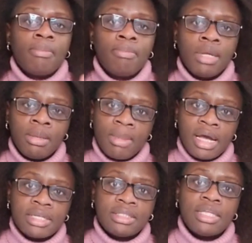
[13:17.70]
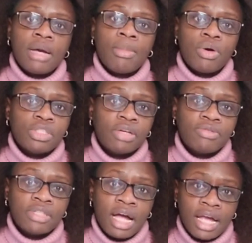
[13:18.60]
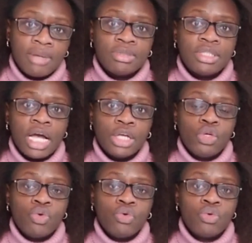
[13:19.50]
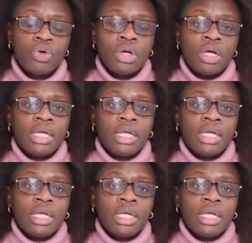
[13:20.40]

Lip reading: minimize the amount of times that you